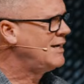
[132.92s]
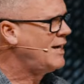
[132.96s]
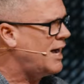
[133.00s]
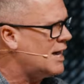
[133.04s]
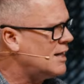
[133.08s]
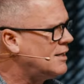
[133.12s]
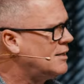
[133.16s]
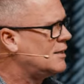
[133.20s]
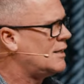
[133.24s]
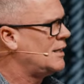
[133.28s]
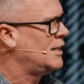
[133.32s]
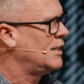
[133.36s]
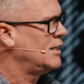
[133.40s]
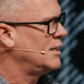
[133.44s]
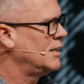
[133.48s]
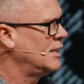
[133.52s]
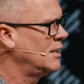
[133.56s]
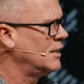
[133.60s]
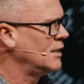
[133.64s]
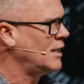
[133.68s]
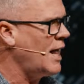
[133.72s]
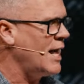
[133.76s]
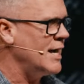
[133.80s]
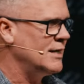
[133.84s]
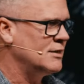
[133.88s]
giggling,
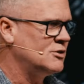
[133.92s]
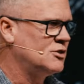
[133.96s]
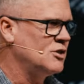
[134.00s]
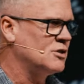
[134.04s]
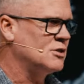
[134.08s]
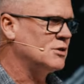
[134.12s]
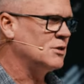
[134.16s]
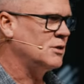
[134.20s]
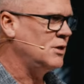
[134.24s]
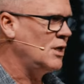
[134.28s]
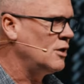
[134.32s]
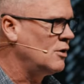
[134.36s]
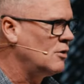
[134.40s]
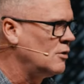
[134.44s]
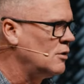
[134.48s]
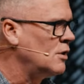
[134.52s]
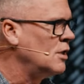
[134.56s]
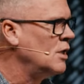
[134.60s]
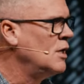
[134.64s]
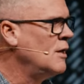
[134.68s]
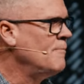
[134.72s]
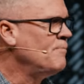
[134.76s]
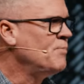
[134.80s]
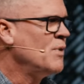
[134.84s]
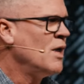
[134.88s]
like just little,
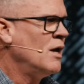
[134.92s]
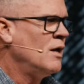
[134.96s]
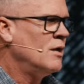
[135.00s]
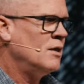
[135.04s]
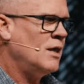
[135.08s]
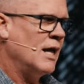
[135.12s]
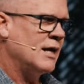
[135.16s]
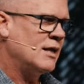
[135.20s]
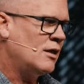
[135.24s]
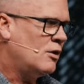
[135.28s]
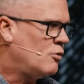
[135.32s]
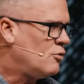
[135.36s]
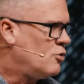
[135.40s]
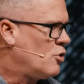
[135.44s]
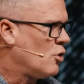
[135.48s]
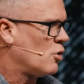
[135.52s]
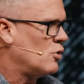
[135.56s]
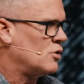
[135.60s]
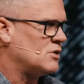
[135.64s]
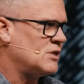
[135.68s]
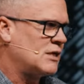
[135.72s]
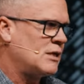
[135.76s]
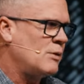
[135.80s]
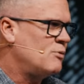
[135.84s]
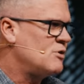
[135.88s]
like little
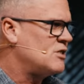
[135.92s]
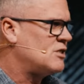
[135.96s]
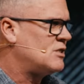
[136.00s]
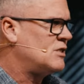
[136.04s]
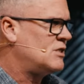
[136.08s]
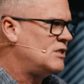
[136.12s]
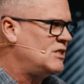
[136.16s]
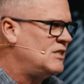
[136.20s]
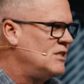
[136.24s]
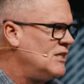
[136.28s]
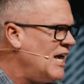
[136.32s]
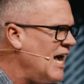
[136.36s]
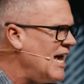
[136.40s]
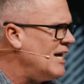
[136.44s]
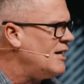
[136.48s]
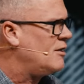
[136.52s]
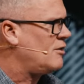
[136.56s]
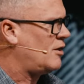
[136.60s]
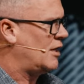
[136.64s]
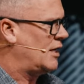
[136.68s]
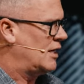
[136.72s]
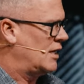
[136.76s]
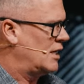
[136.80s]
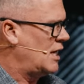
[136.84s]
girls. Like they were just giggling.